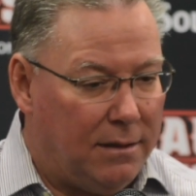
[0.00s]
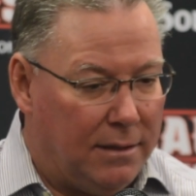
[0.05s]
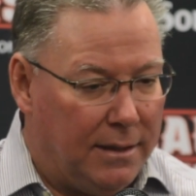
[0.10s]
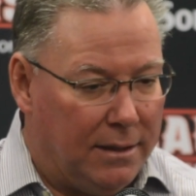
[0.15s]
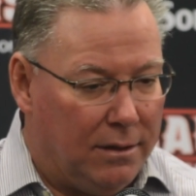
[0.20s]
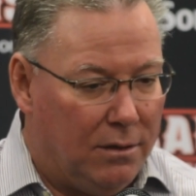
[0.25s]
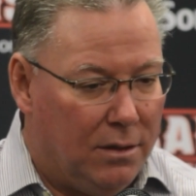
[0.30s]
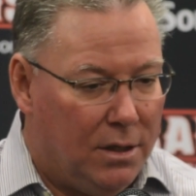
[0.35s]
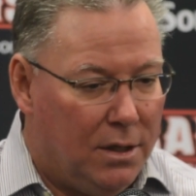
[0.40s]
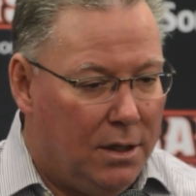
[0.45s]
And
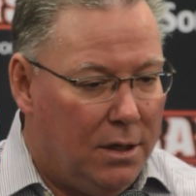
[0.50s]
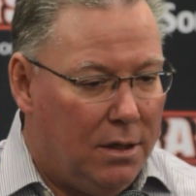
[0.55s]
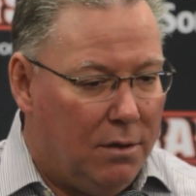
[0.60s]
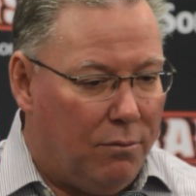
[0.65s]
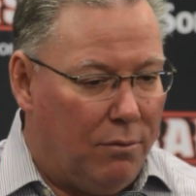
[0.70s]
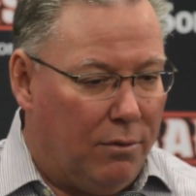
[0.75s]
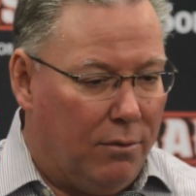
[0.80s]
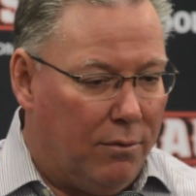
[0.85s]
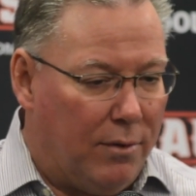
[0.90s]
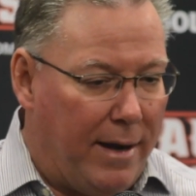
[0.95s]
then
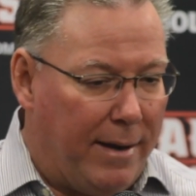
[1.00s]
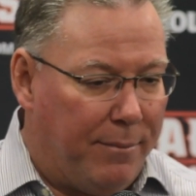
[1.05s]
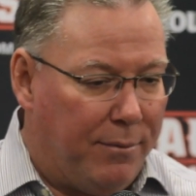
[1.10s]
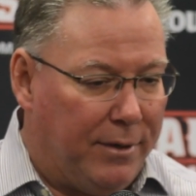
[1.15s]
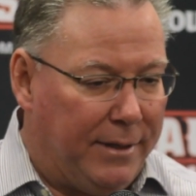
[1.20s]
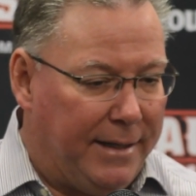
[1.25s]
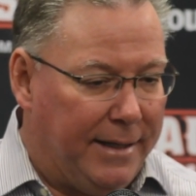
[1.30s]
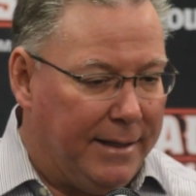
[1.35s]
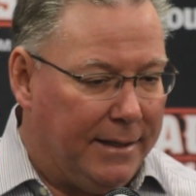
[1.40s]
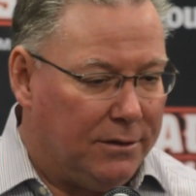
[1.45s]
we were able
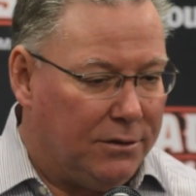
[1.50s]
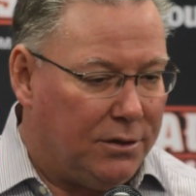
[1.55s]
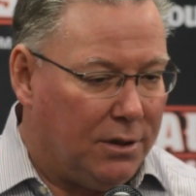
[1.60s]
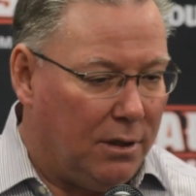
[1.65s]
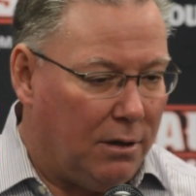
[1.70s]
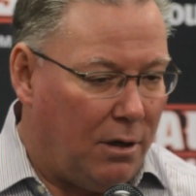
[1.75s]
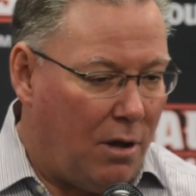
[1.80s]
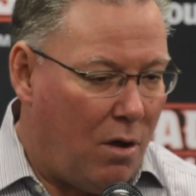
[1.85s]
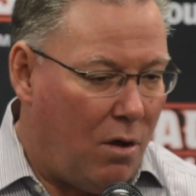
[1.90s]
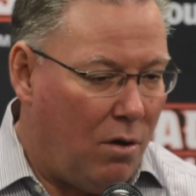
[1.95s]
to get into a
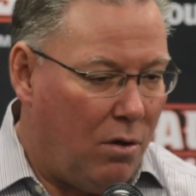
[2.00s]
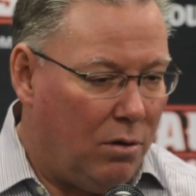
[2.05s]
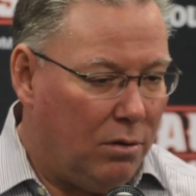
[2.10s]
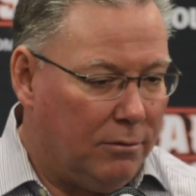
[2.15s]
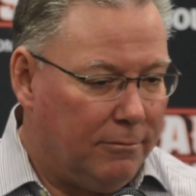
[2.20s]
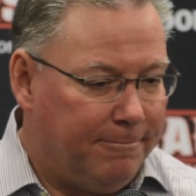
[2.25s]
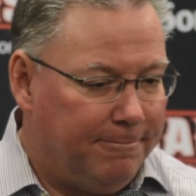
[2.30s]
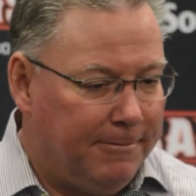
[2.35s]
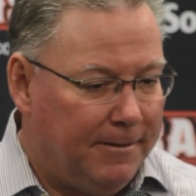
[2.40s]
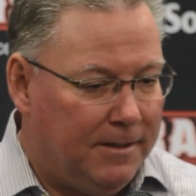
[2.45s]

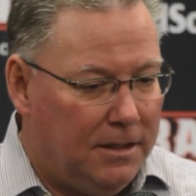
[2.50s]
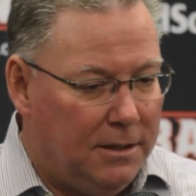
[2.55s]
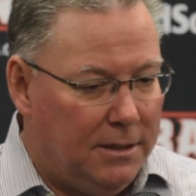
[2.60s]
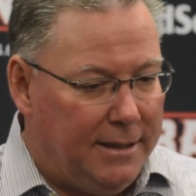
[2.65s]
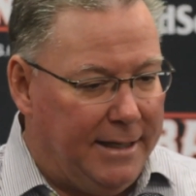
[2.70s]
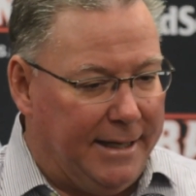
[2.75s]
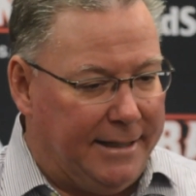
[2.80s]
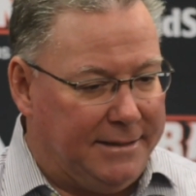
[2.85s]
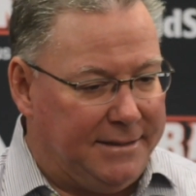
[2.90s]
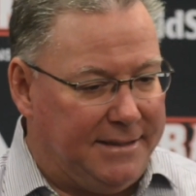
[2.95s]
long
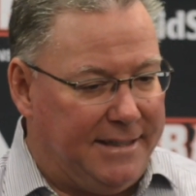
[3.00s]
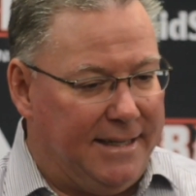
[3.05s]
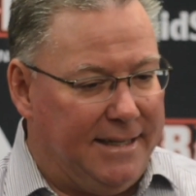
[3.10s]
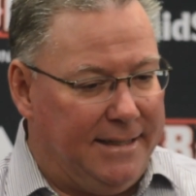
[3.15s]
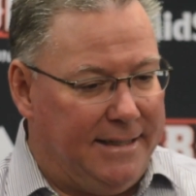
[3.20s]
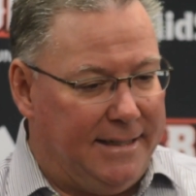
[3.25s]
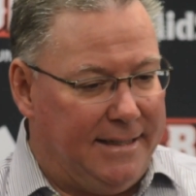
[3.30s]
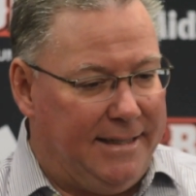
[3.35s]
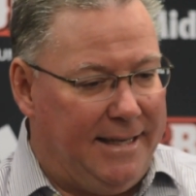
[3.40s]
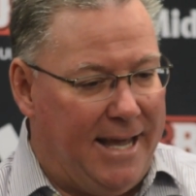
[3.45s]

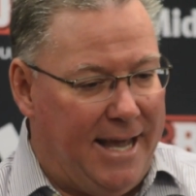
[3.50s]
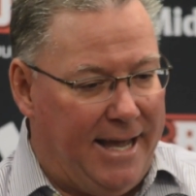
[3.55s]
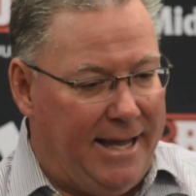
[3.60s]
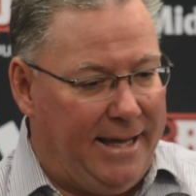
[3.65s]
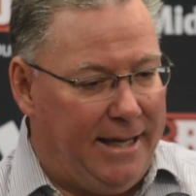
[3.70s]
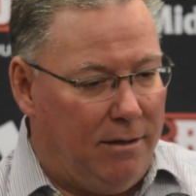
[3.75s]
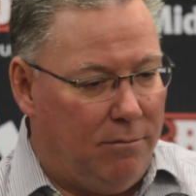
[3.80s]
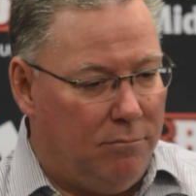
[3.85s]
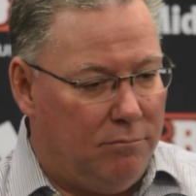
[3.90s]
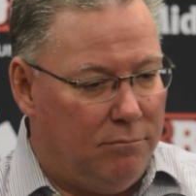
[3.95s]
extended
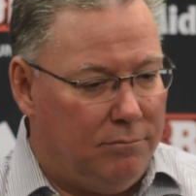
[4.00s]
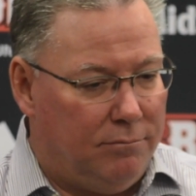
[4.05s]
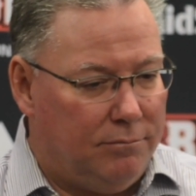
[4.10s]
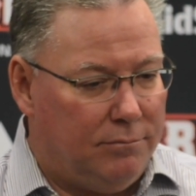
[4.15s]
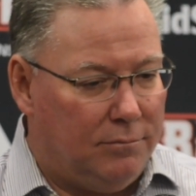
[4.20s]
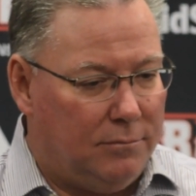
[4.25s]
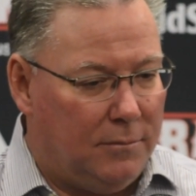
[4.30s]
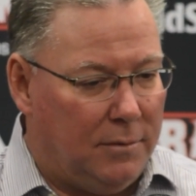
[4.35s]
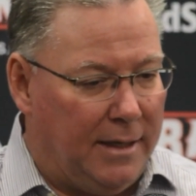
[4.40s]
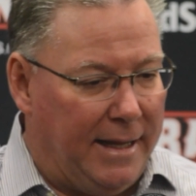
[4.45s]
game
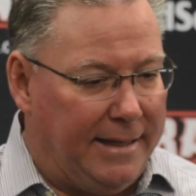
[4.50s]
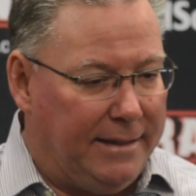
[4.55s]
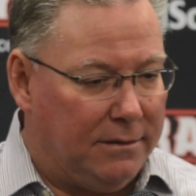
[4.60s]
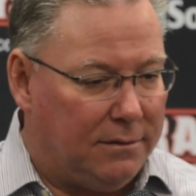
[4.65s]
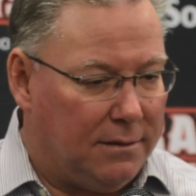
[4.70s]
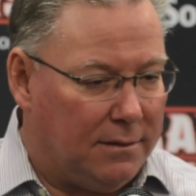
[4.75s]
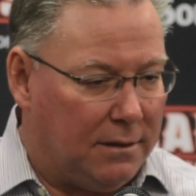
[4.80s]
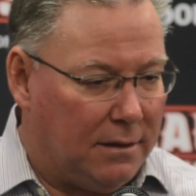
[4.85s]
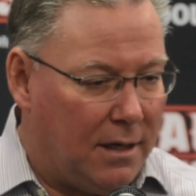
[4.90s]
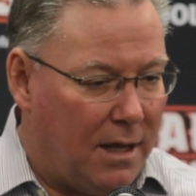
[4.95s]
late
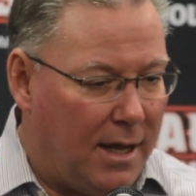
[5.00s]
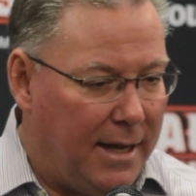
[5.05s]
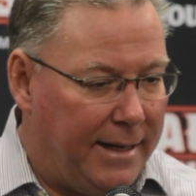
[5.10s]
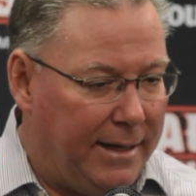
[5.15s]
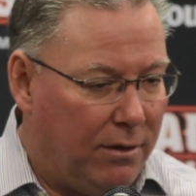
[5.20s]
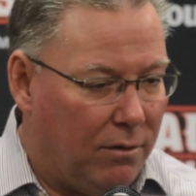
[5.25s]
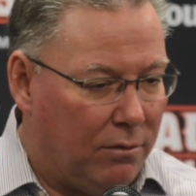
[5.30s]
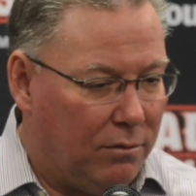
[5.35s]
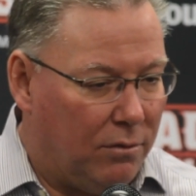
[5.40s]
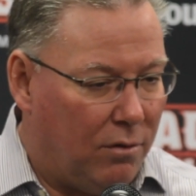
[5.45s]
into the
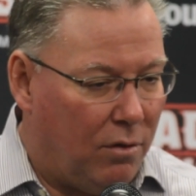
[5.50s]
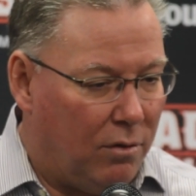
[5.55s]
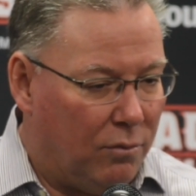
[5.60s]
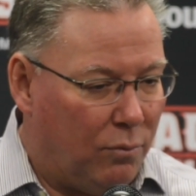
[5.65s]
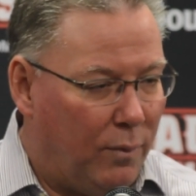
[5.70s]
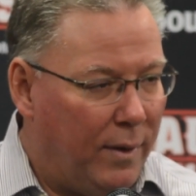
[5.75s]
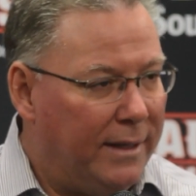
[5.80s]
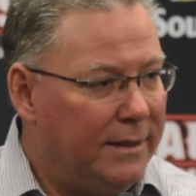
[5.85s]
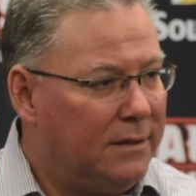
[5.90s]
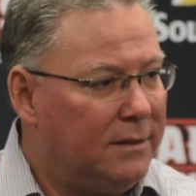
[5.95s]
night on
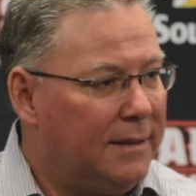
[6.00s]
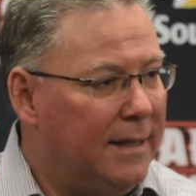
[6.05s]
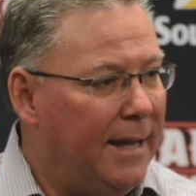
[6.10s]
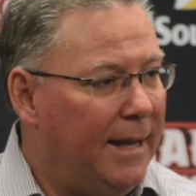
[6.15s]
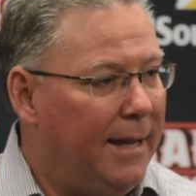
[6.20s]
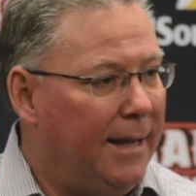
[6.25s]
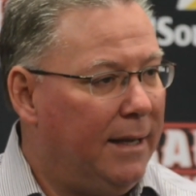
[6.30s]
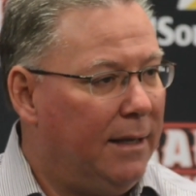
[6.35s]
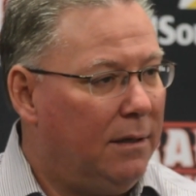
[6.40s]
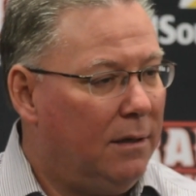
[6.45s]

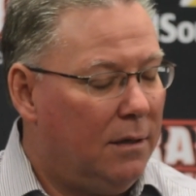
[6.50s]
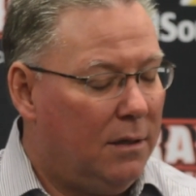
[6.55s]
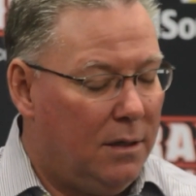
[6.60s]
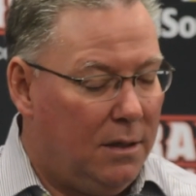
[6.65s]
Wednesday,